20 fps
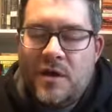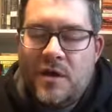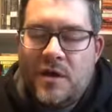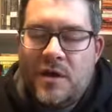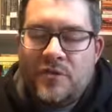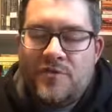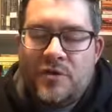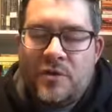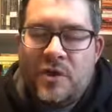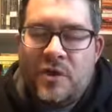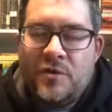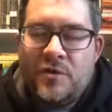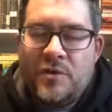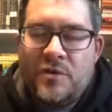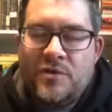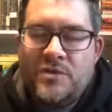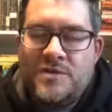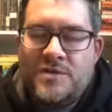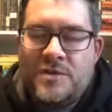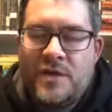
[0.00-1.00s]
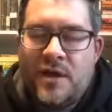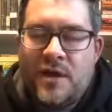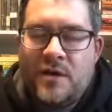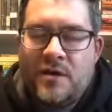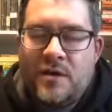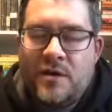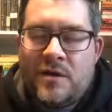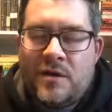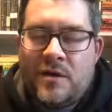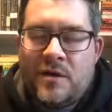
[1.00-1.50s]
And for all those
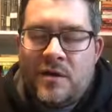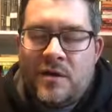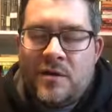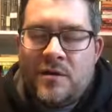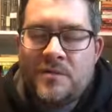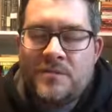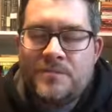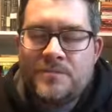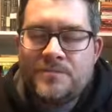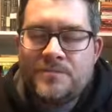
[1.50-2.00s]
that are